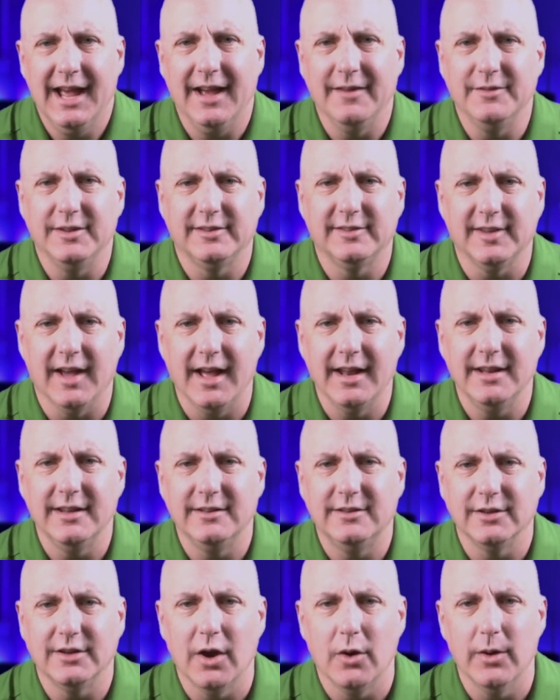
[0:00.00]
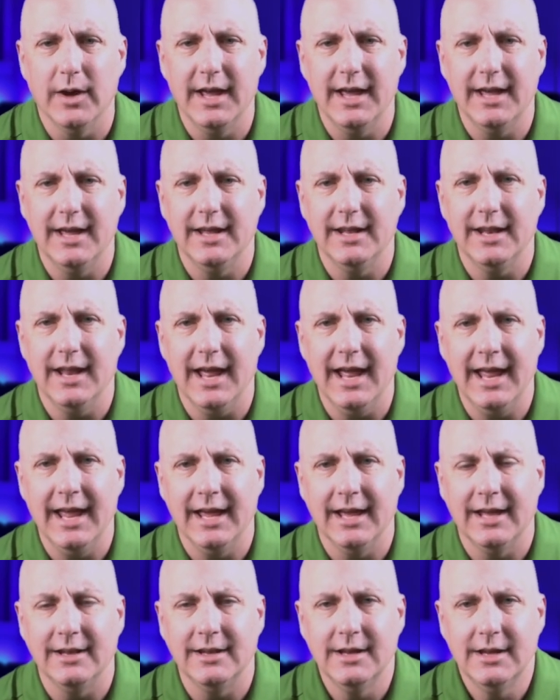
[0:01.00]
have decided to go ahead
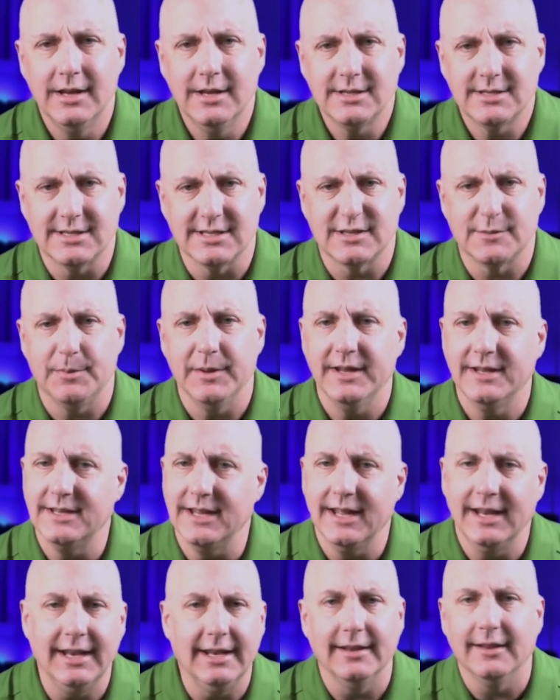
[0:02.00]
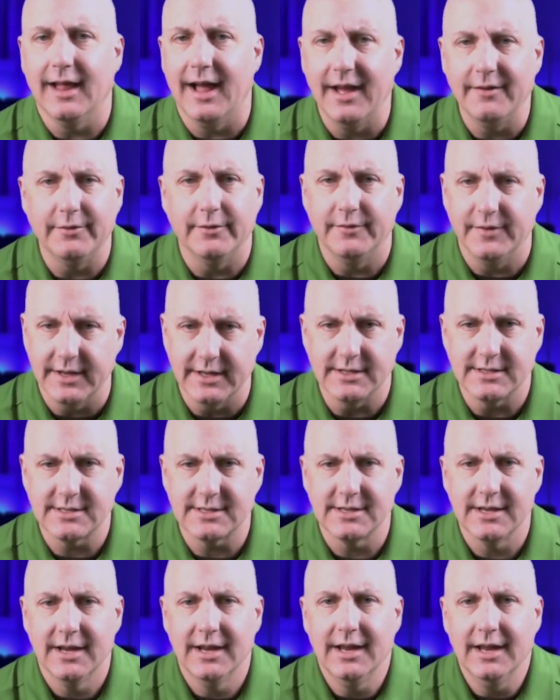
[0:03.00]
and suspend any live
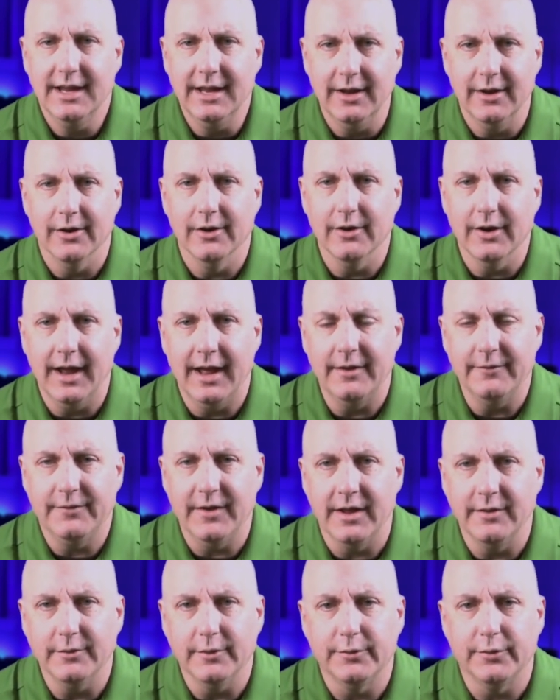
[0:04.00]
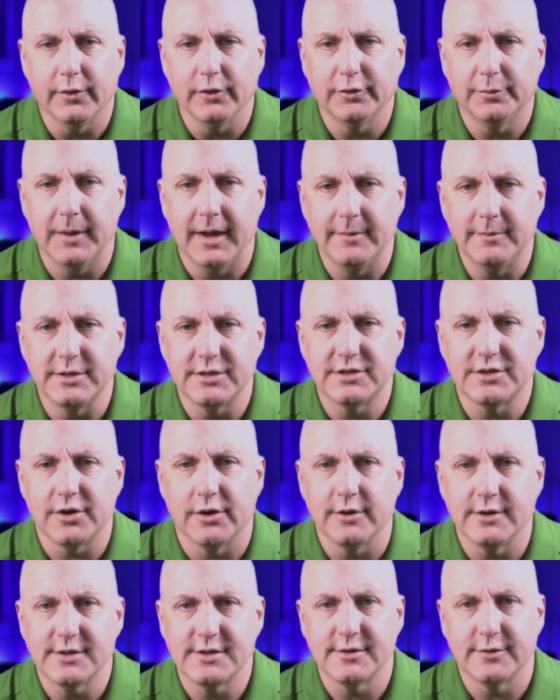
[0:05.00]
events here at Fayetteville First Baptist
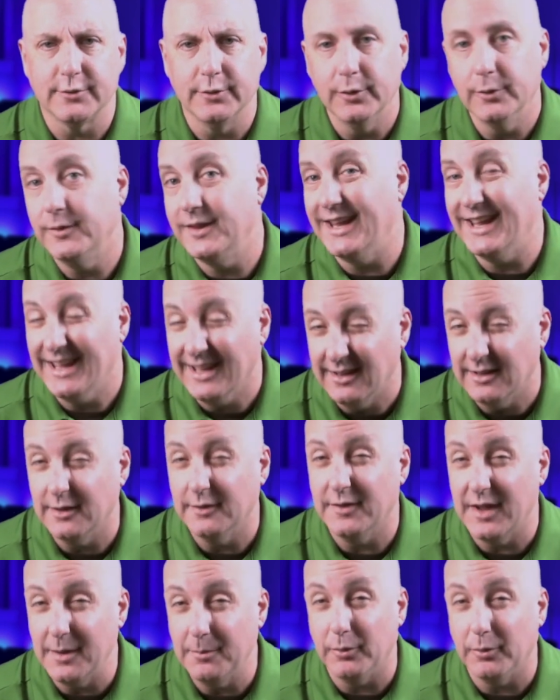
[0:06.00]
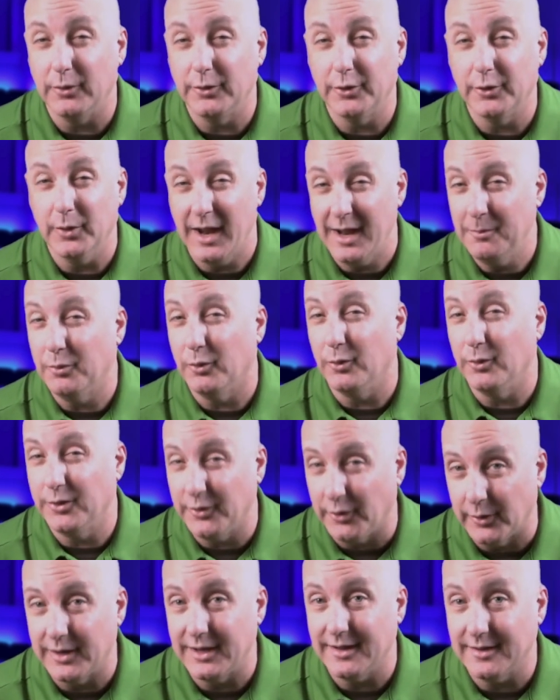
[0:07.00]
Church through the end of April, through April
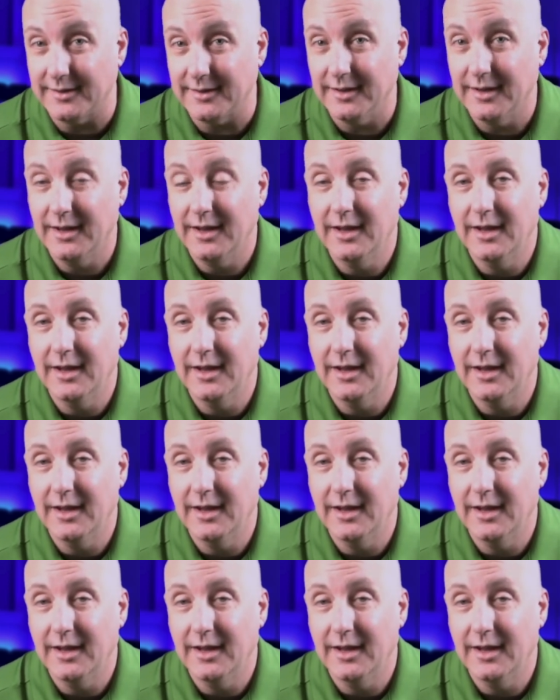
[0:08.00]
30th.